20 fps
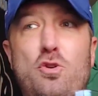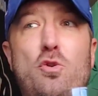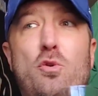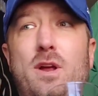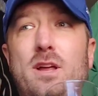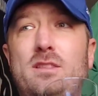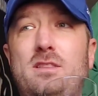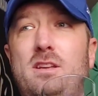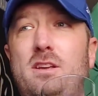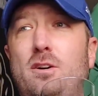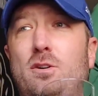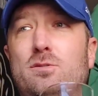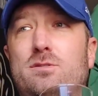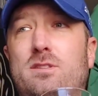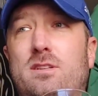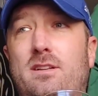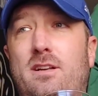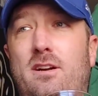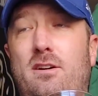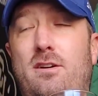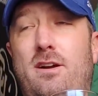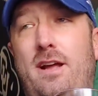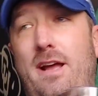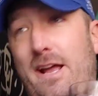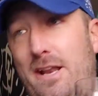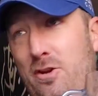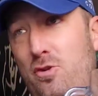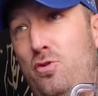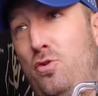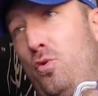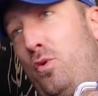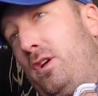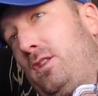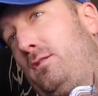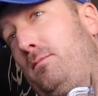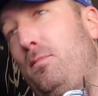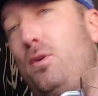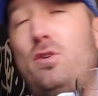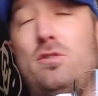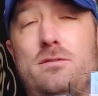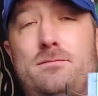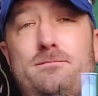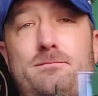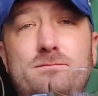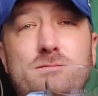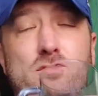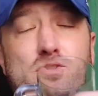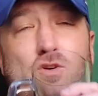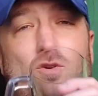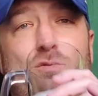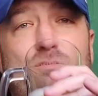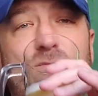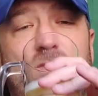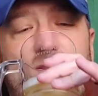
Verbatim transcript: do get the oats in there, and, and you do get the malt, so